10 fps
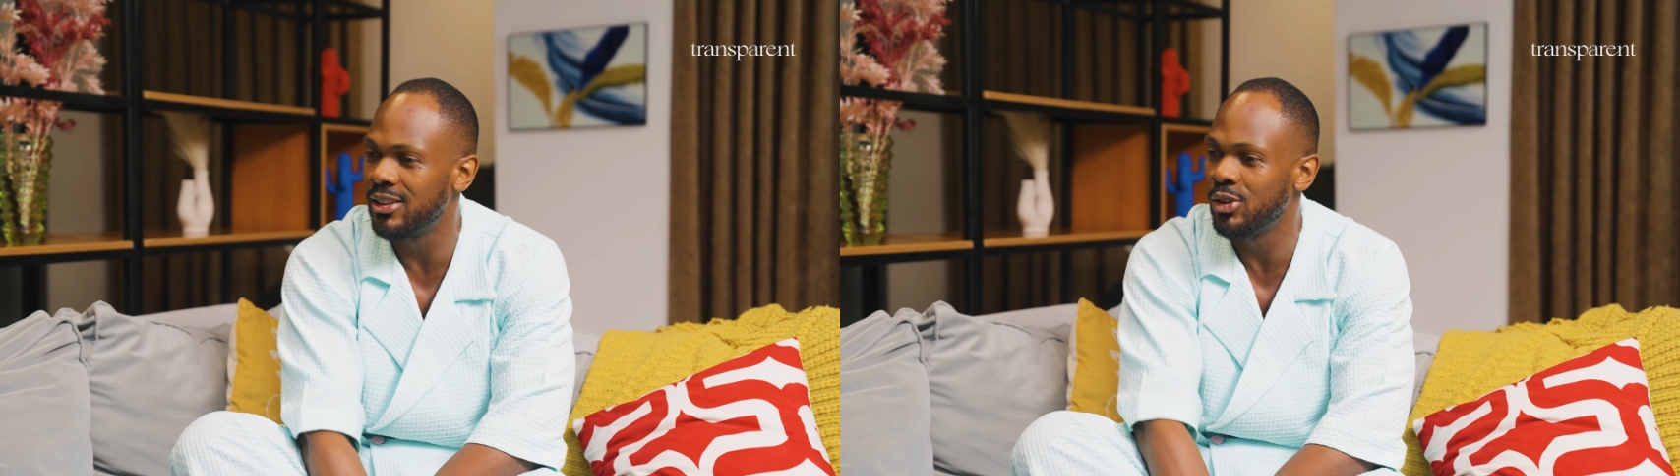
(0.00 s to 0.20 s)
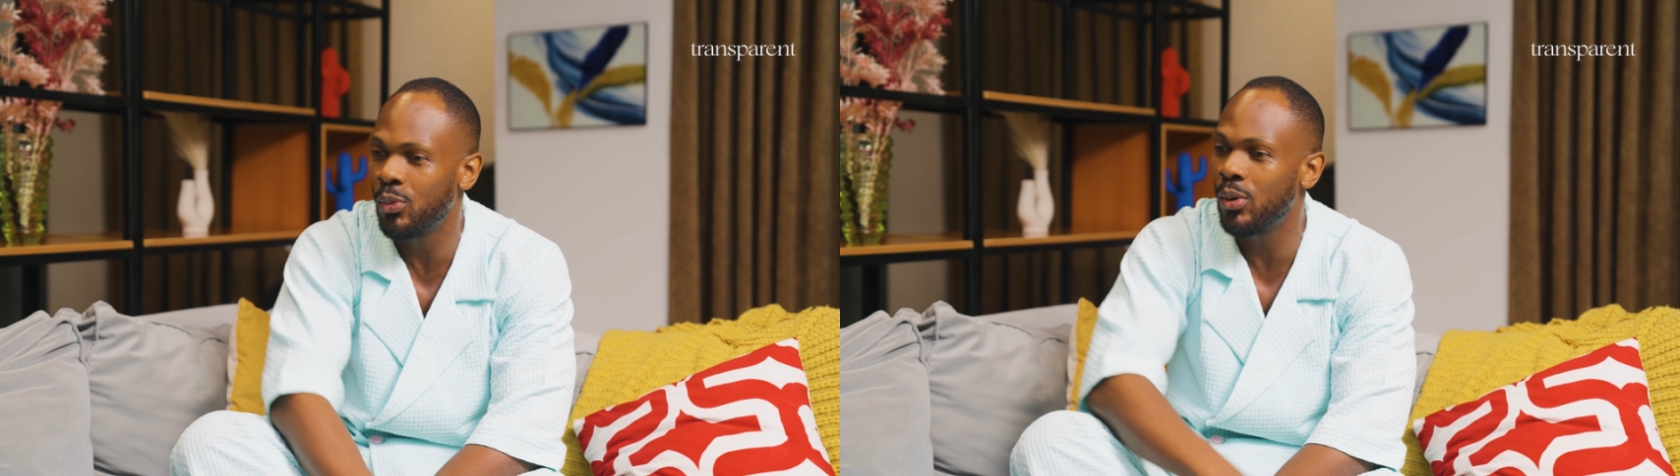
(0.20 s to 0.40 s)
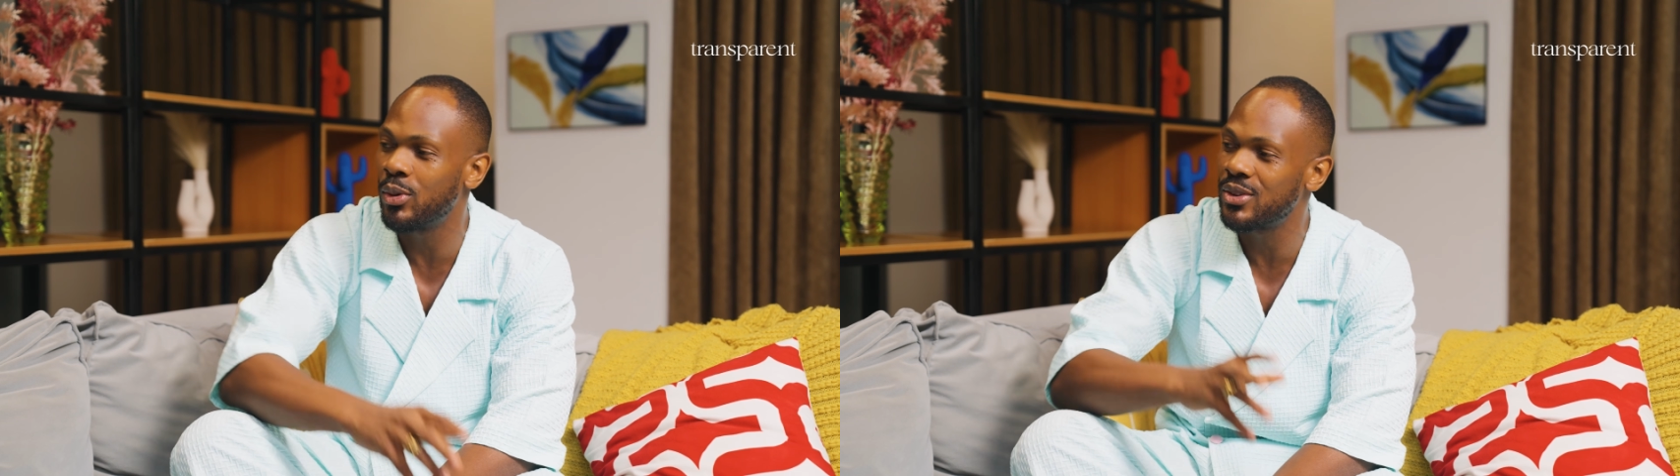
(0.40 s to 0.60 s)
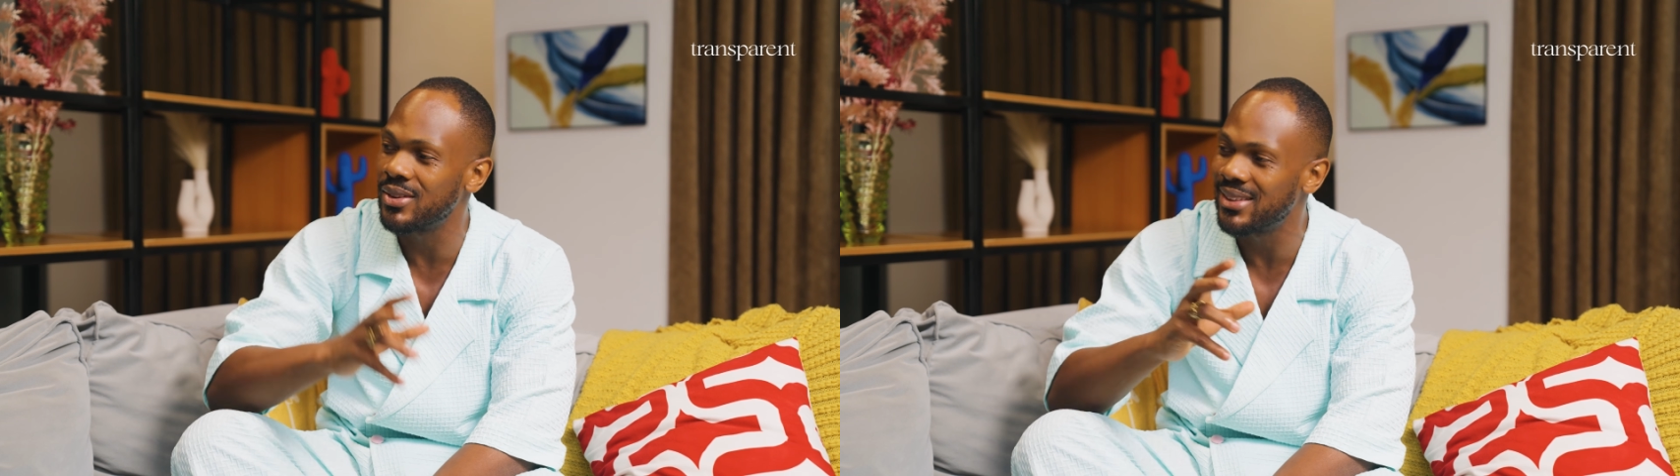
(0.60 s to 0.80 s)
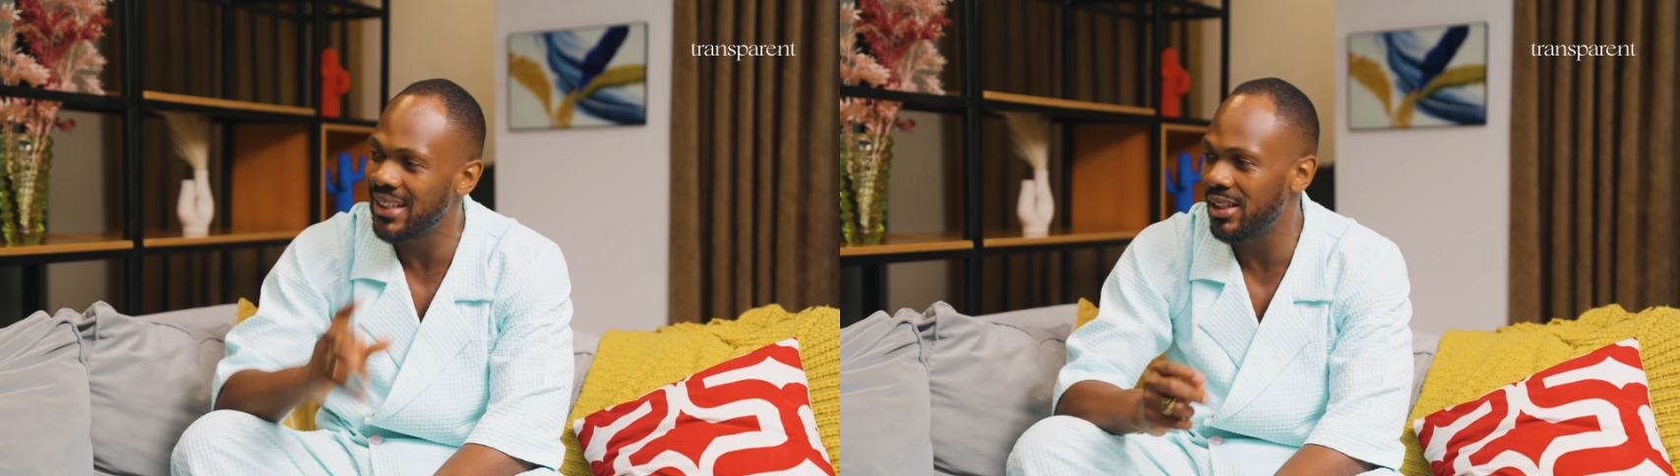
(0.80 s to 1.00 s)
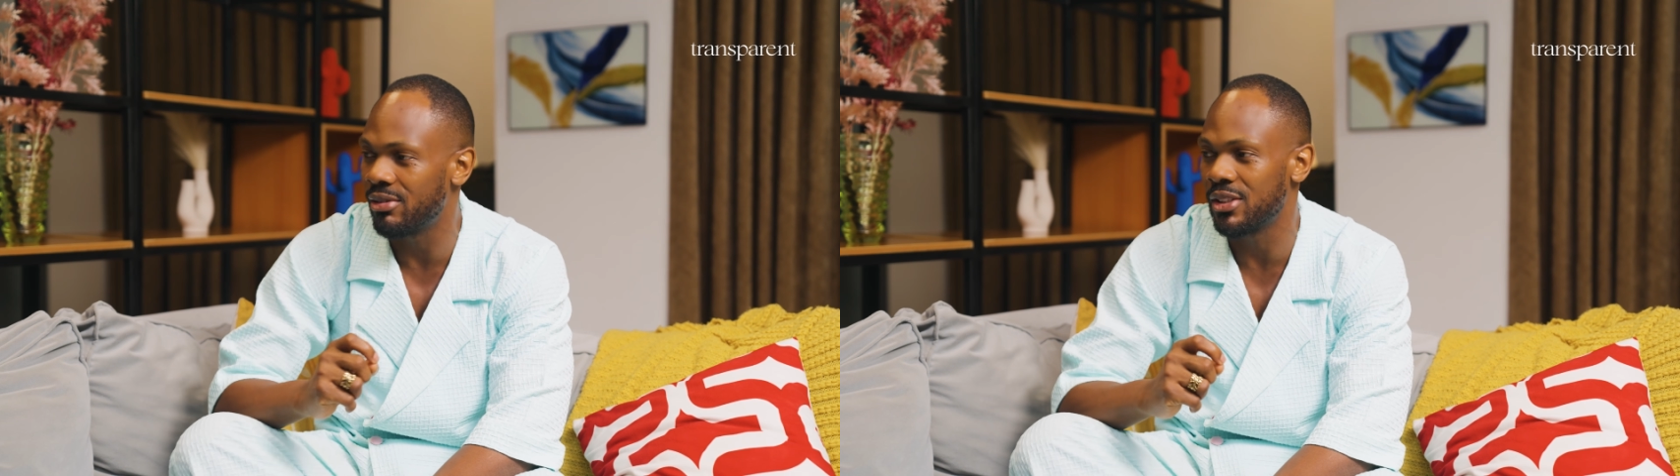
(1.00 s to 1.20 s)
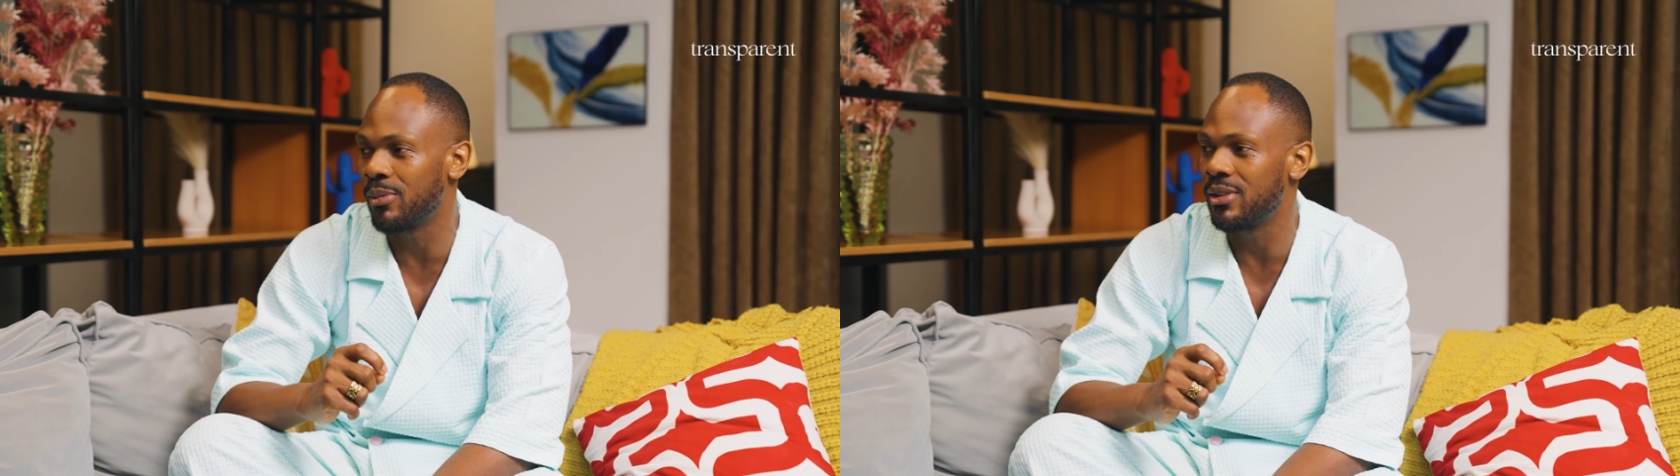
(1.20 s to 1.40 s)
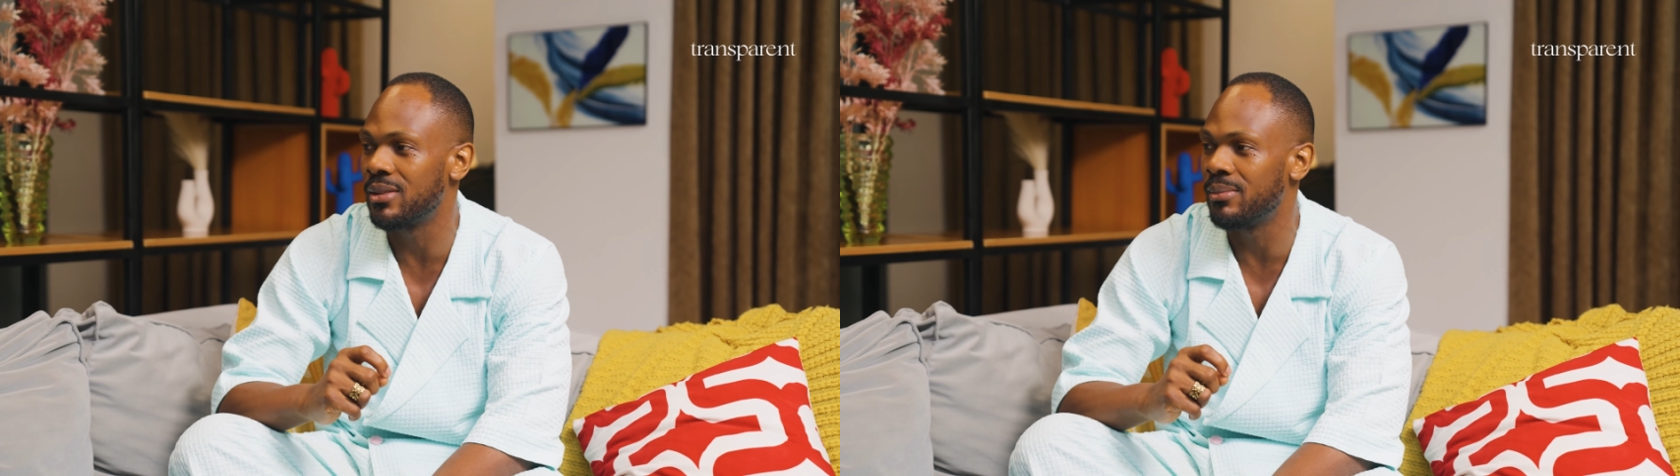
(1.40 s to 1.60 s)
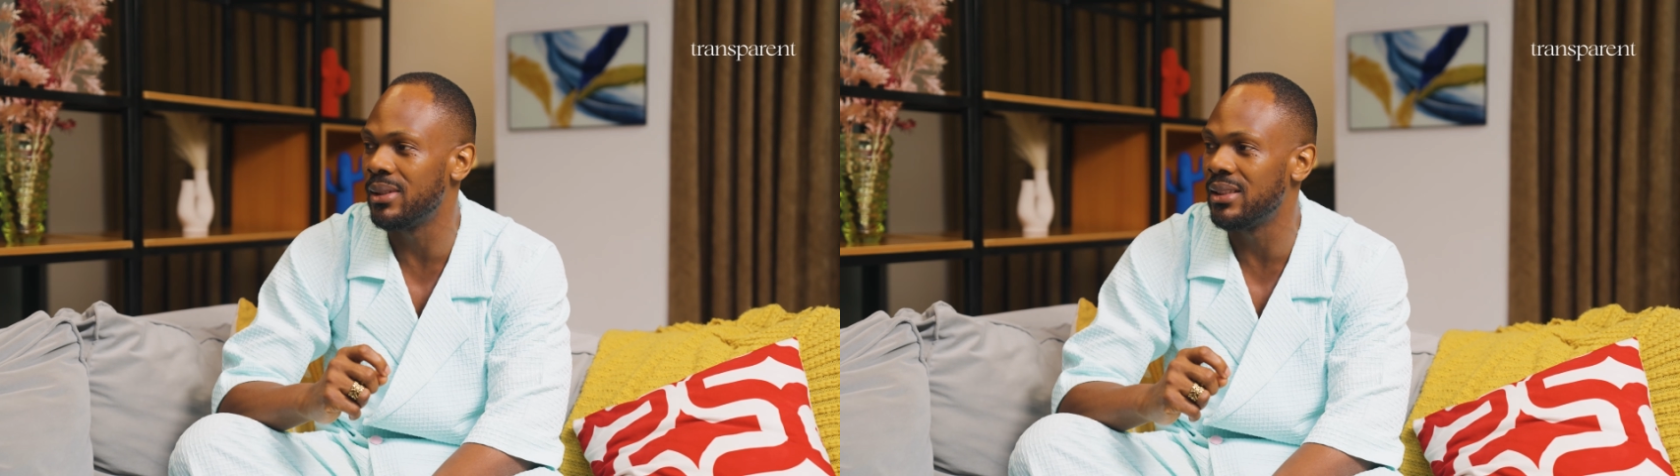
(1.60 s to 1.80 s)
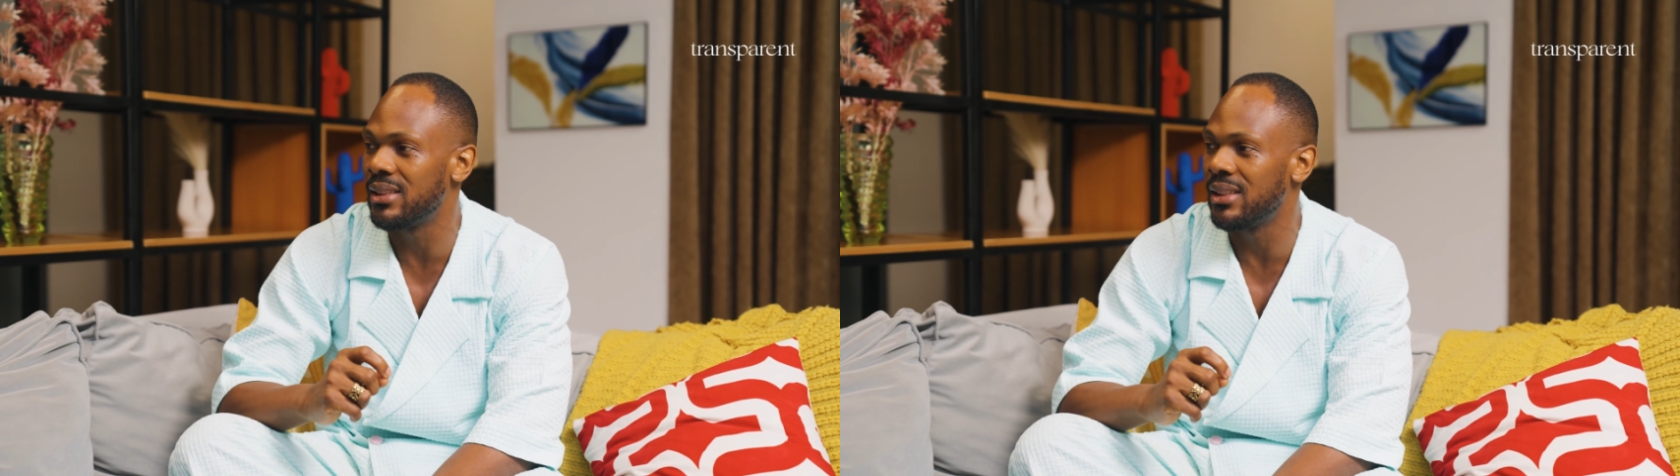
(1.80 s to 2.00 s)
No one wants to take responsibility.